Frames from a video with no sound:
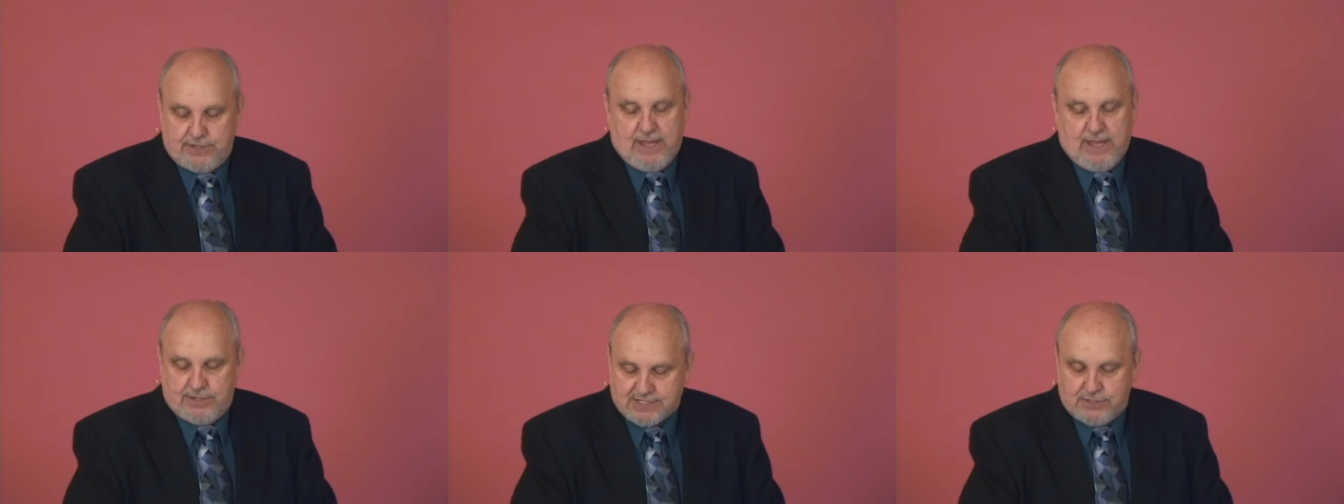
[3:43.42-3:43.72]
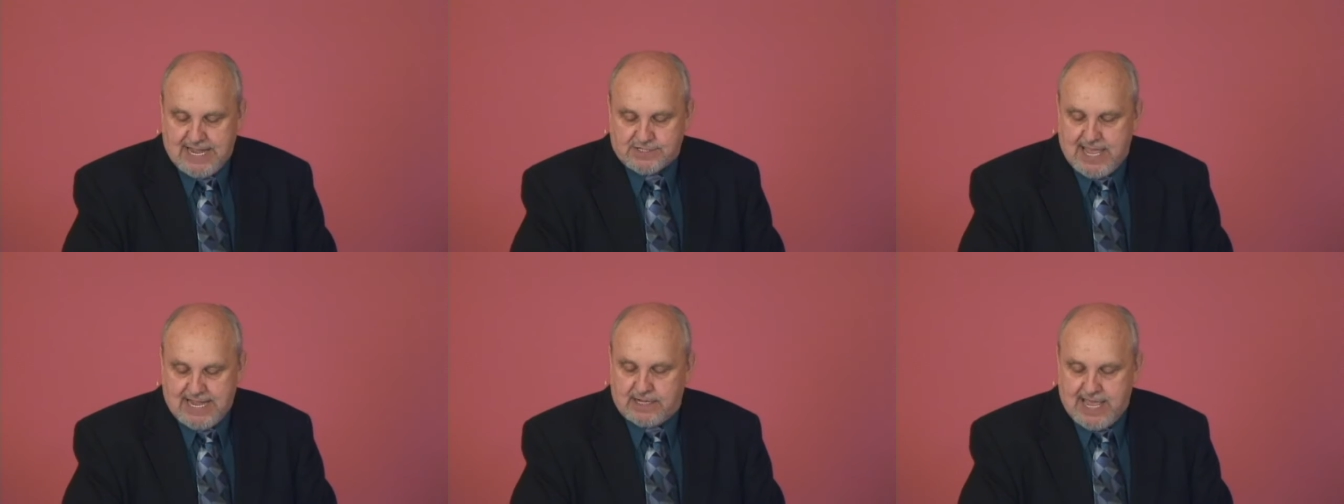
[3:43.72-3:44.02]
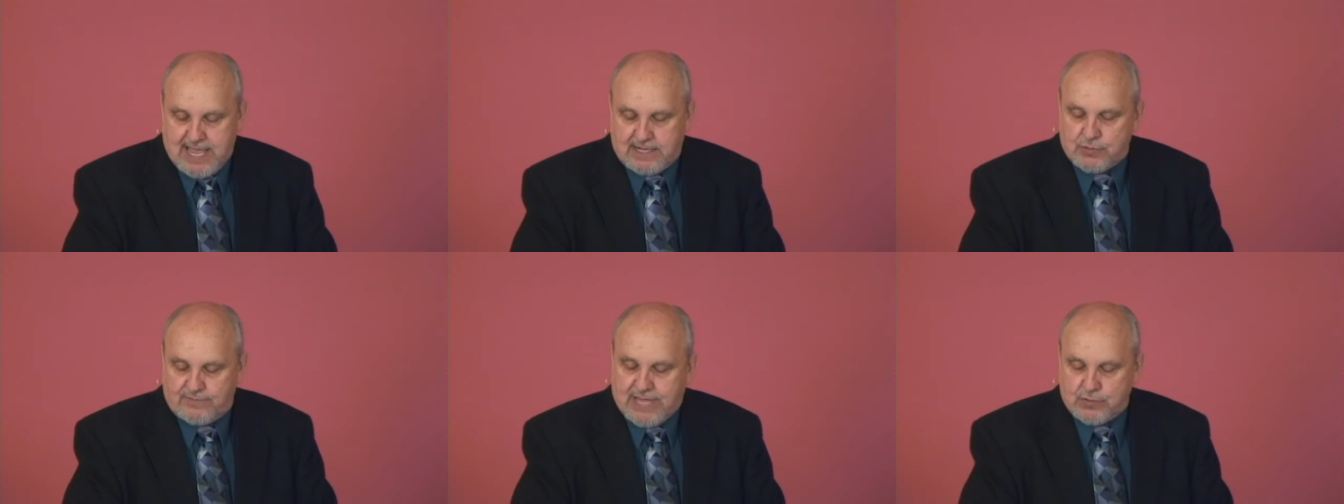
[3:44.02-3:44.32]

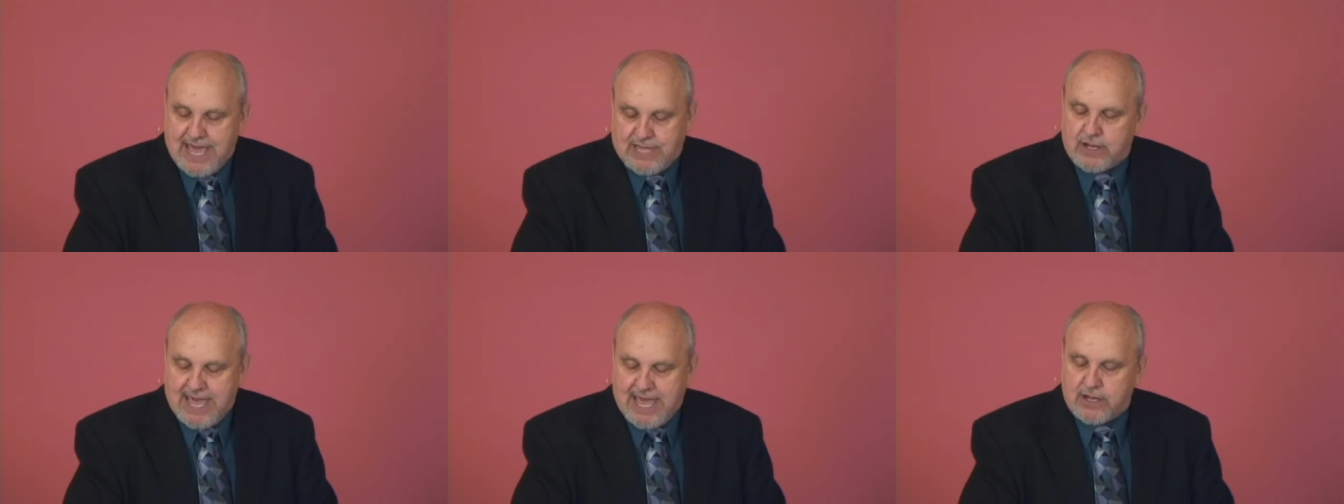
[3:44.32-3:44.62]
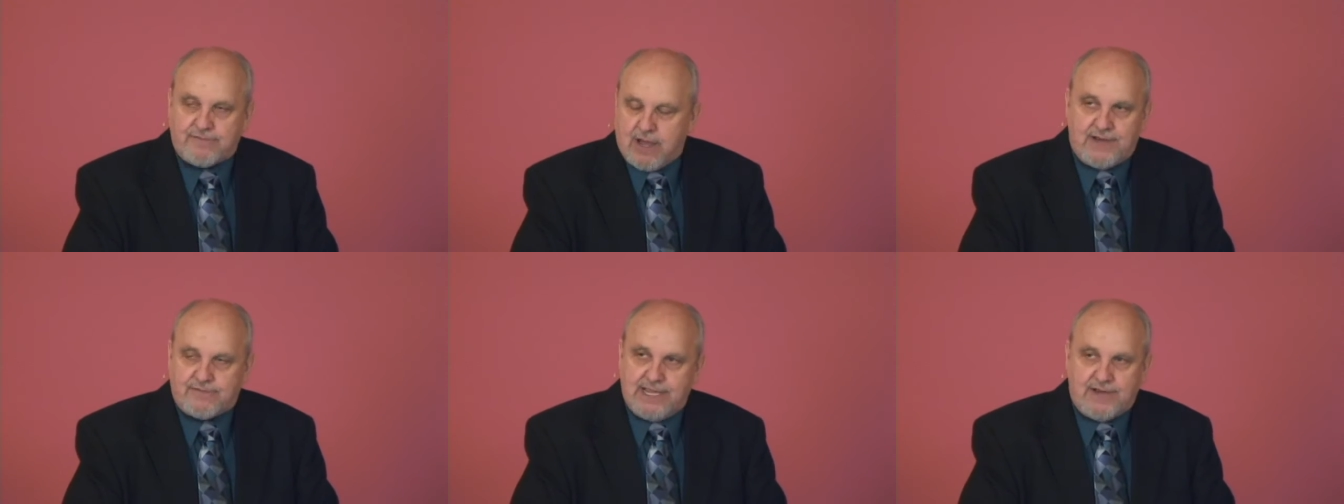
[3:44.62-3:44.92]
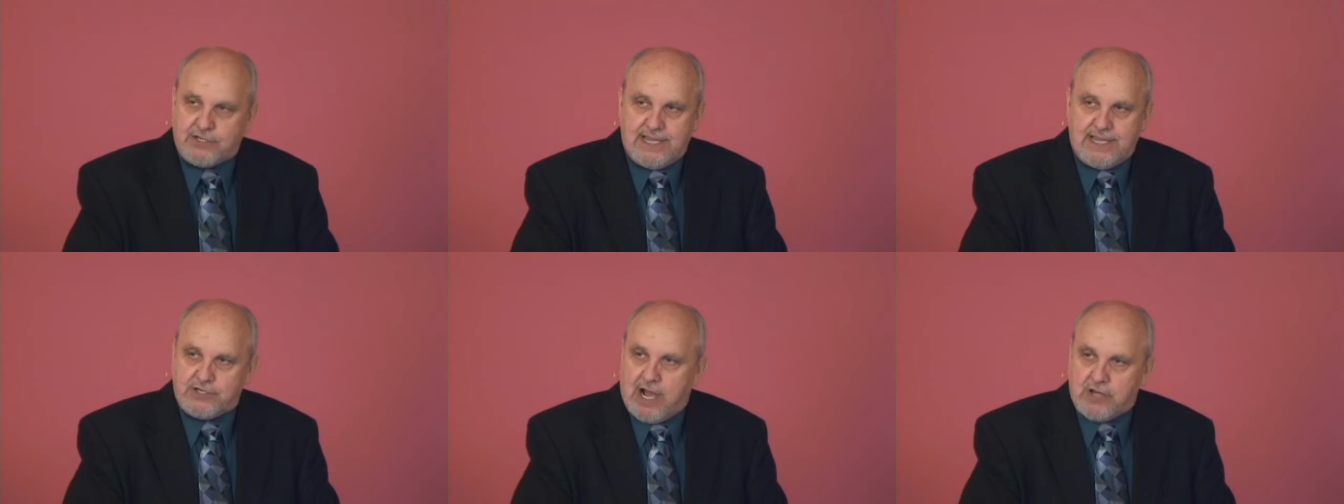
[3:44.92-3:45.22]
Understand, if you cannot
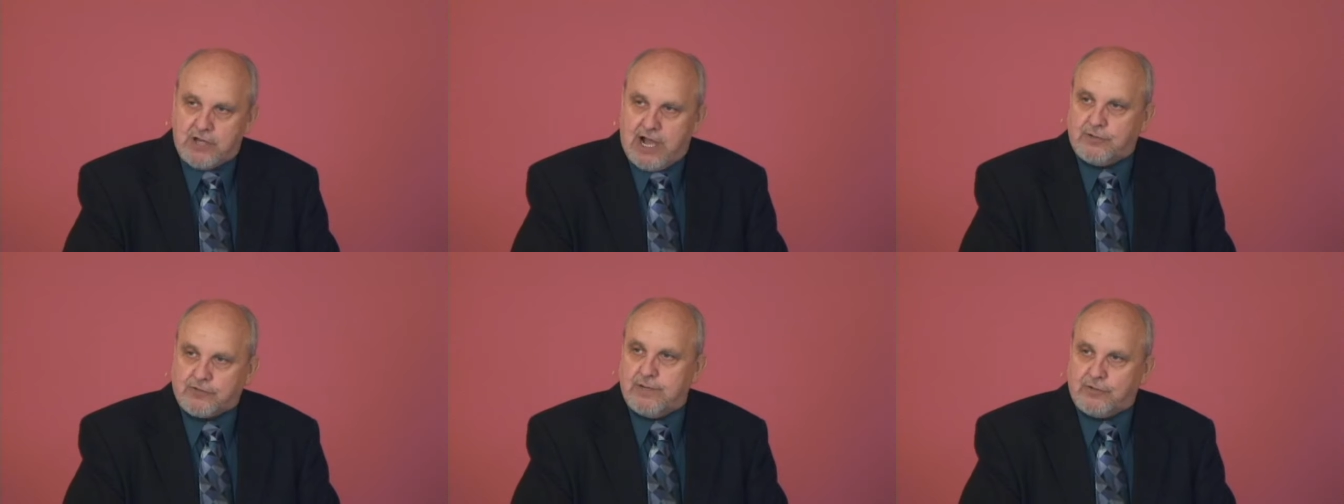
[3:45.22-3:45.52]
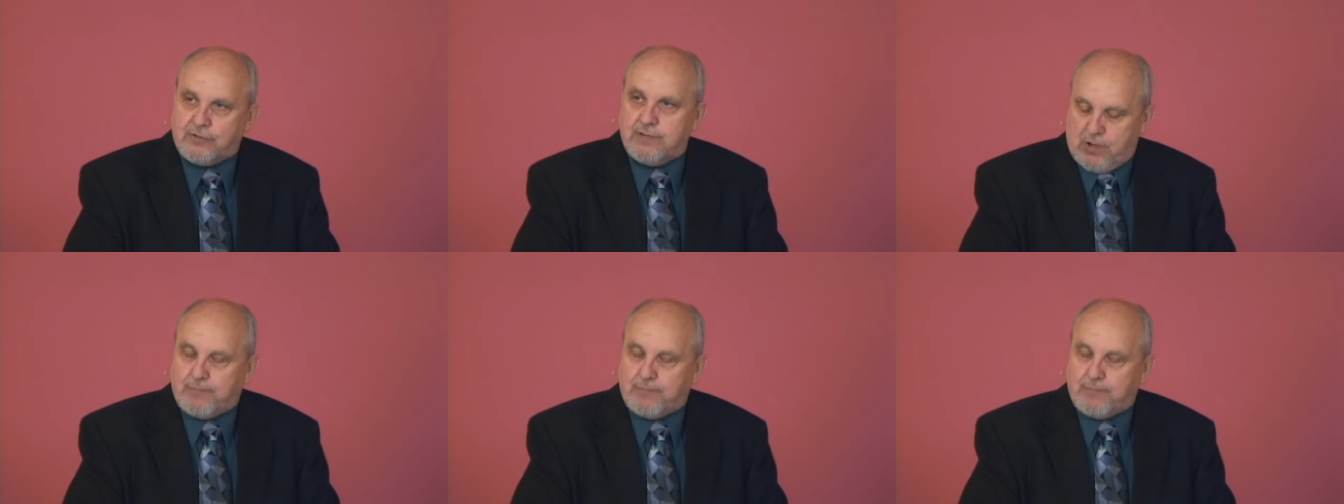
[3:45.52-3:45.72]
find doctrine